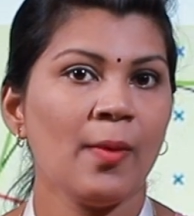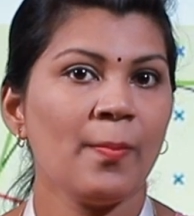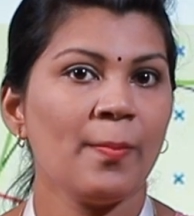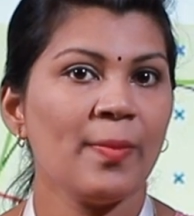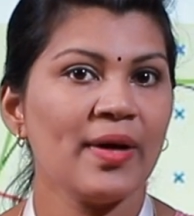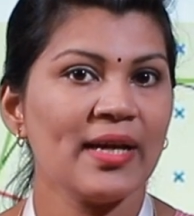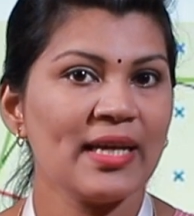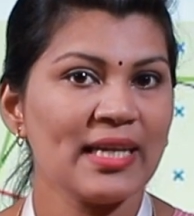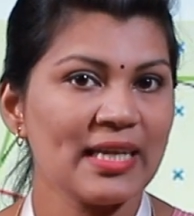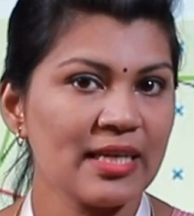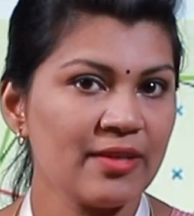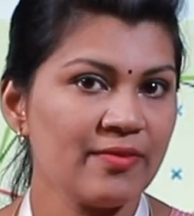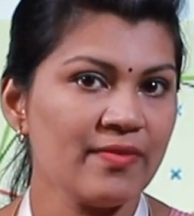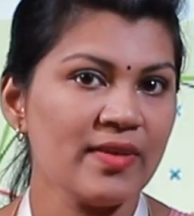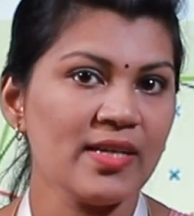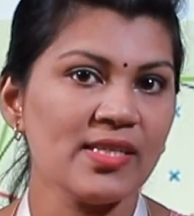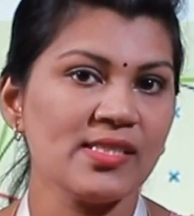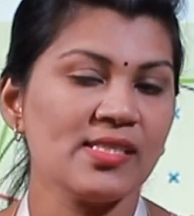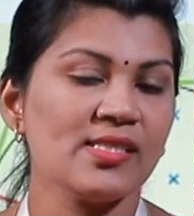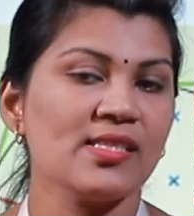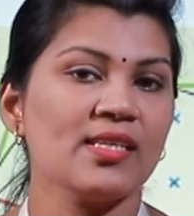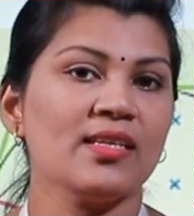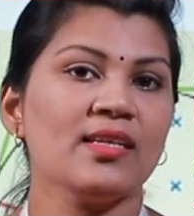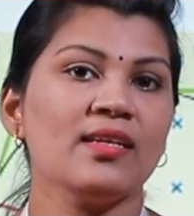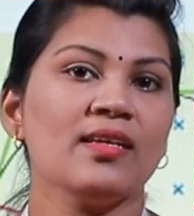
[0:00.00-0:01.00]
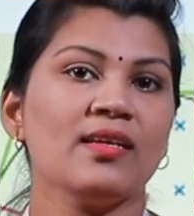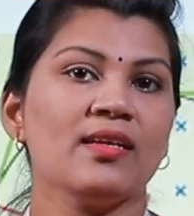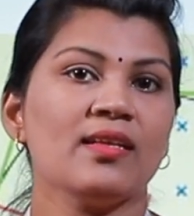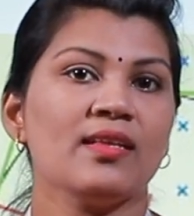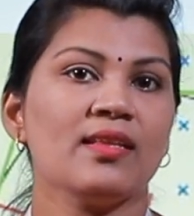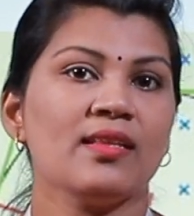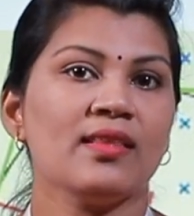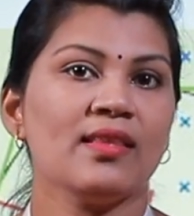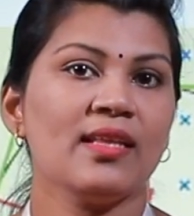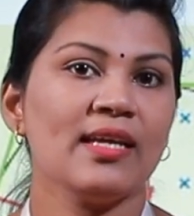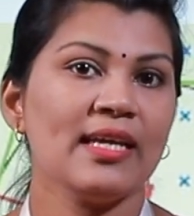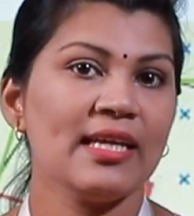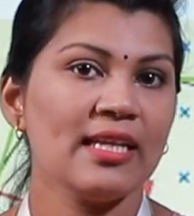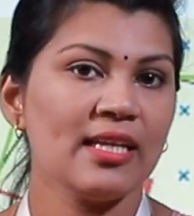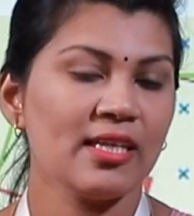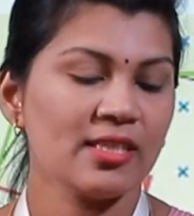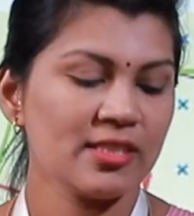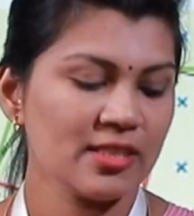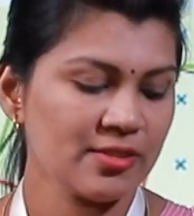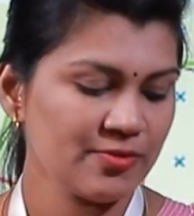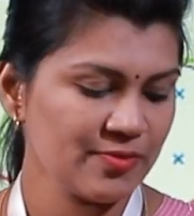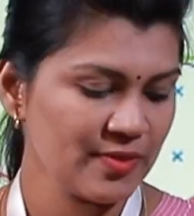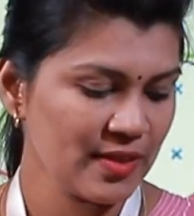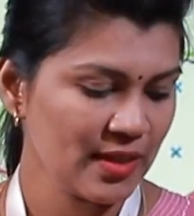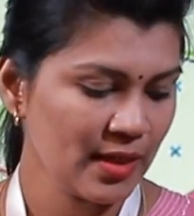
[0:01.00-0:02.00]
by reversing the
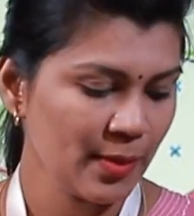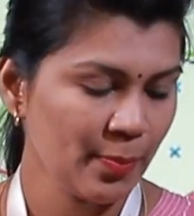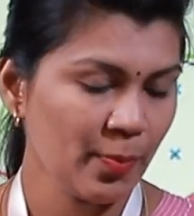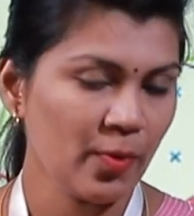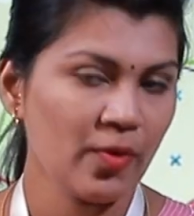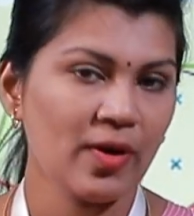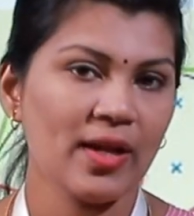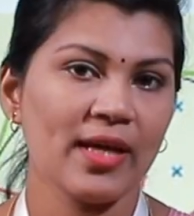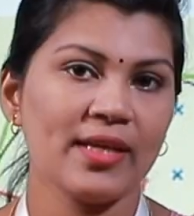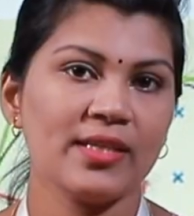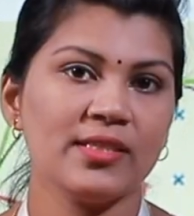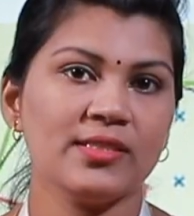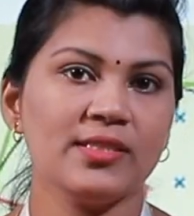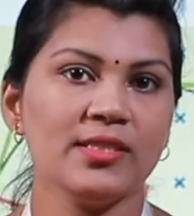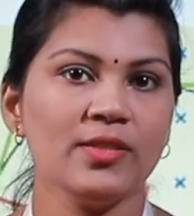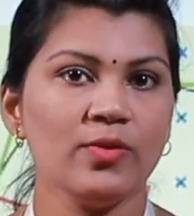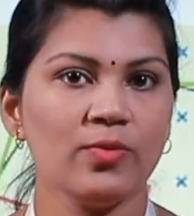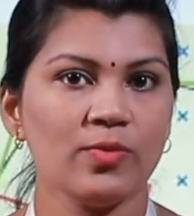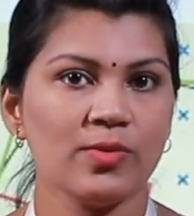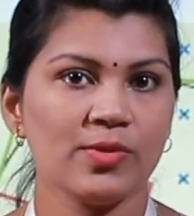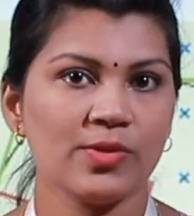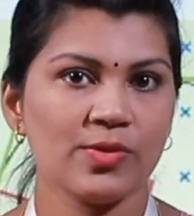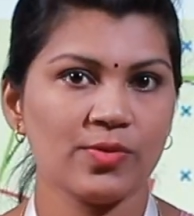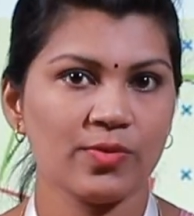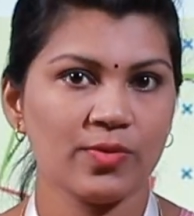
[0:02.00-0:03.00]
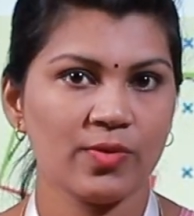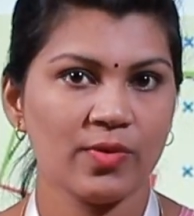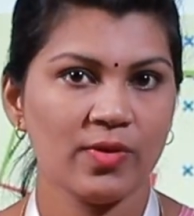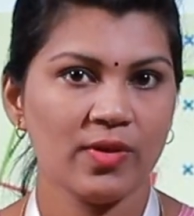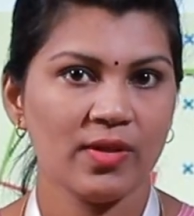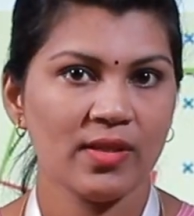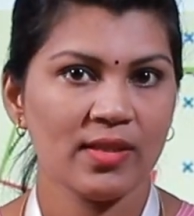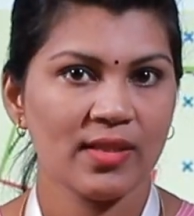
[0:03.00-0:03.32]
electric field polarity also.